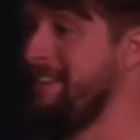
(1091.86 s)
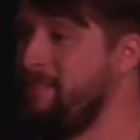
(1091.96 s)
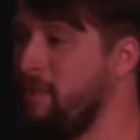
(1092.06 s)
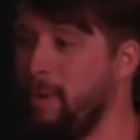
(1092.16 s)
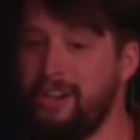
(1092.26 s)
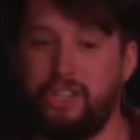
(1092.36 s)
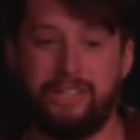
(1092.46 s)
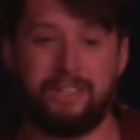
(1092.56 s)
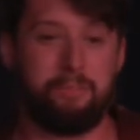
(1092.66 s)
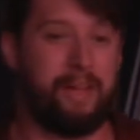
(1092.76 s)
for where
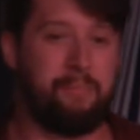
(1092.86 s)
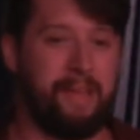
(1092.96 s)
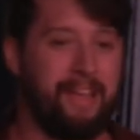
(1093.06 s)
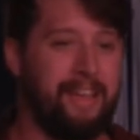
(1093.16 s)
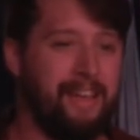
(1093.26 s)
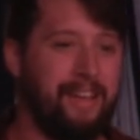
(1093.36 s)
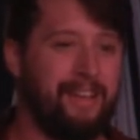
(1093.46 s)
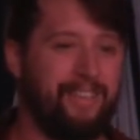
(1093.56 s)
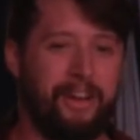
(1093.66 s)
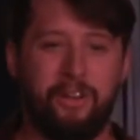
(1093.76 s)
Jesus might be.
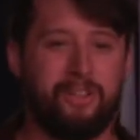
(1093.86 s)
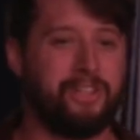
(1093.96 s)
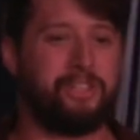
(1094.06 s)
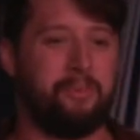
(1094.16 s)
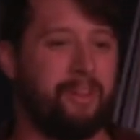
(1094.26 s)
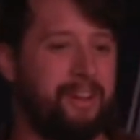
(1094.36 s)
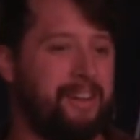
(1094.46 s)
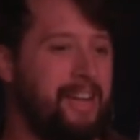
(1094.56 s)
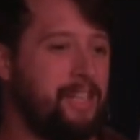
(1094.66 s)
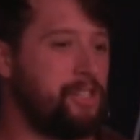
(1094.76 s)
They're doing the similar
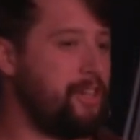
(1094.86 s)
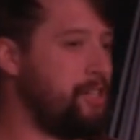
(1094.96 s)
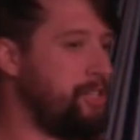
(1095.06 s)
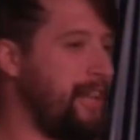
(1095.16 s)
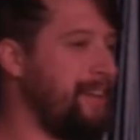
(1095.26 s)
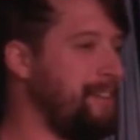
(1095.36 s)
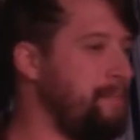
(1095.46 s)
search that